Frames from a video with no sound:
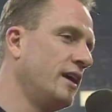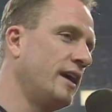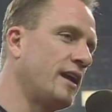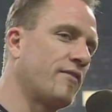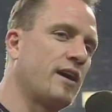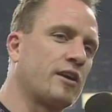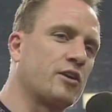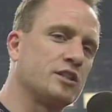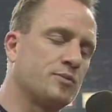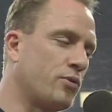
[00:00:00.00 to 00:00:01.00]
I've had
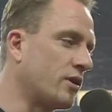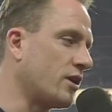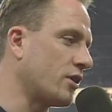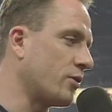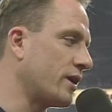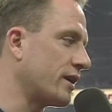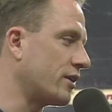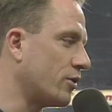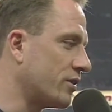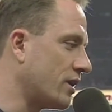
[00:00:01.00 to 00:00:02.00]
great support all the way, you
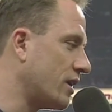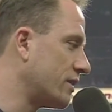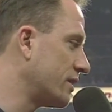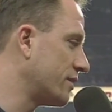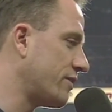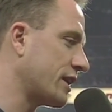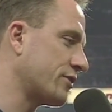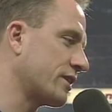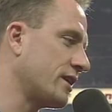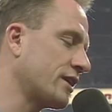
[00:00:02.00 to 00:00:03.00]
know, with Honda and
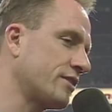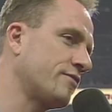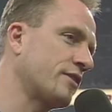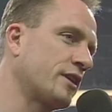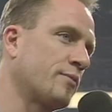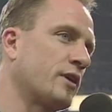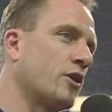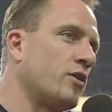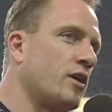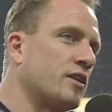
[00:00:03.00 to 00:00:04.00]
Factory Connection for keeping me
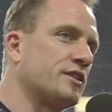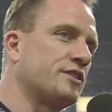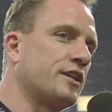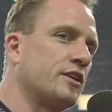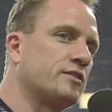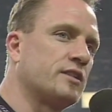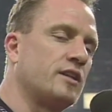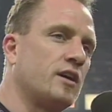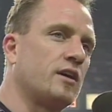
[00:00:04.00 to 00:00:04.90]
going all these years, and,